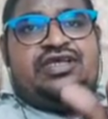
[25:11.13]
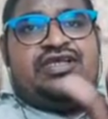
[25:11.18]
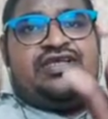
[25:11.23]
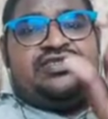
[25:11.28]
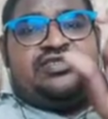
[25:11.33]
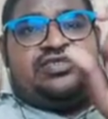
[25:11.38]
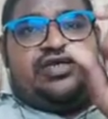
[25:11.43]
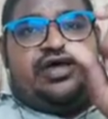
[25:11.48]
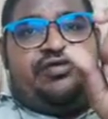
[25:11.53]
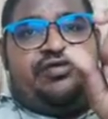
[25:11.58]

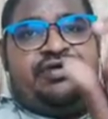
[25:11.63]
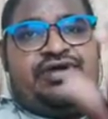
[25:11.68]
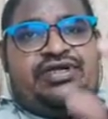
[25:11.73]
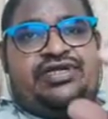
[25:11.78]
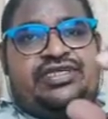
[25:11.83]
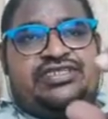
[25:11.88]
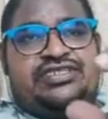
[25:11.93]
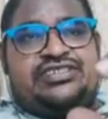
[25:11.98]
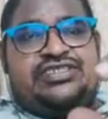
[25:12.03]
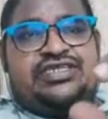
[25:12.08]
So I will
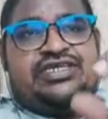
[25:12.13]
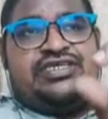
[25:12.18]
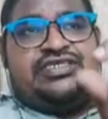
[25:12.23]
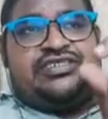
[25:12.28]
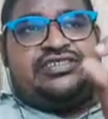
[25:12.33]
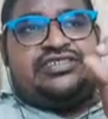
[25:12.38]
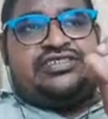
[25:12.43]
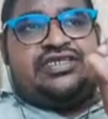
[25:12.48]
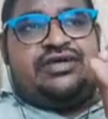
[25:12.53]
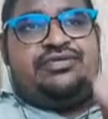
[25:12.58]

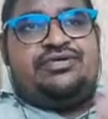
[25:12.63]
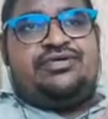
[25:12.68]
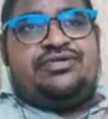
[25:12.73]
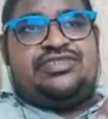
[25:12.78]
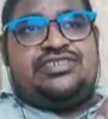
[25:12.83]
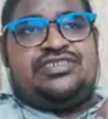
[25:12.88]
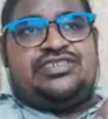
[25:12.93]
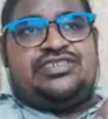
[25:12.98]
discuss about this